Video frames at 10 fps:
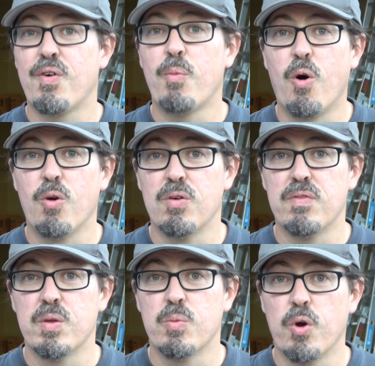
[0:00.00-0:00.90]
from all
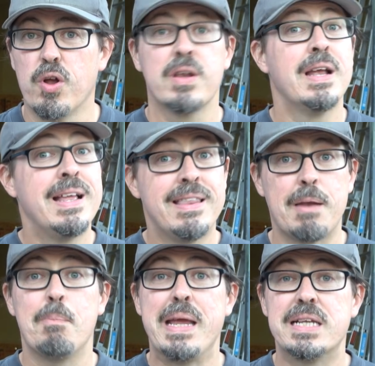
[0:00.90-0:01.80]
over the world
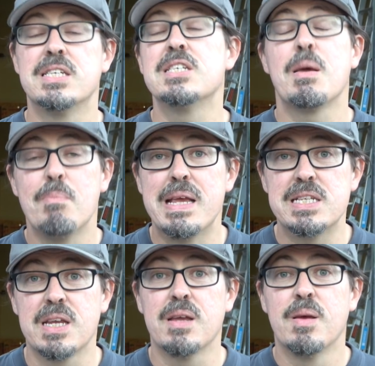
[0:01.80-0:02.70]
that makes this
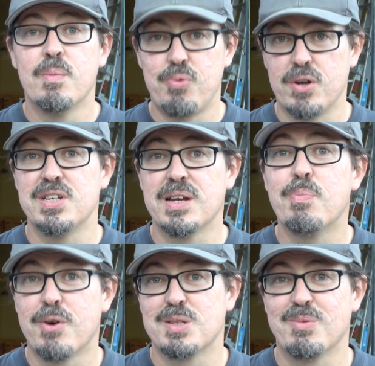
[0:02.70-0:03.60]
amazing project
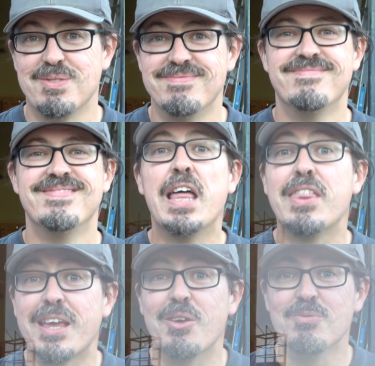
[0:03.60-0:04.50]
possible. Thank